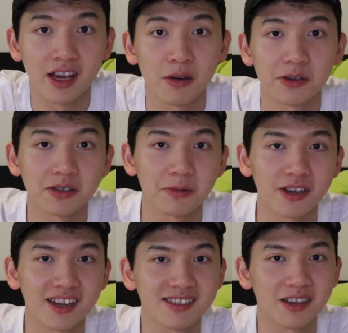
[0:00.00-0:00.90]
Hey, what's up you
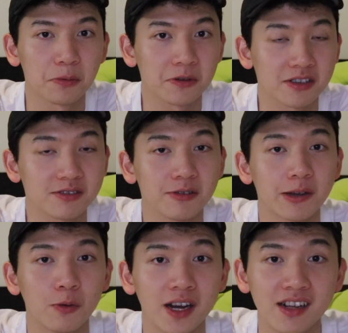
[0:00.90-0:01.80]
guys? I hope you guys are
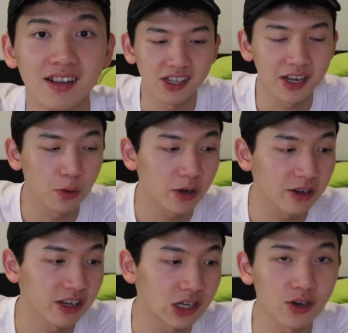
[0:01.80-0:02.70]
doing well. Today we're
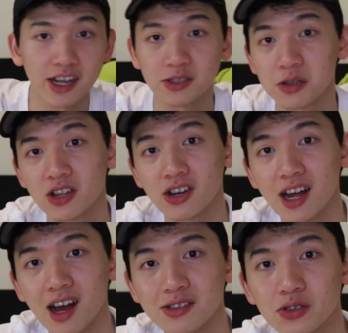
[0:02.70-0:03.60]
gonna try to learn
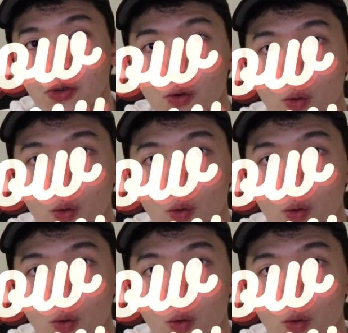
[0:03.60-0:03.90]
how to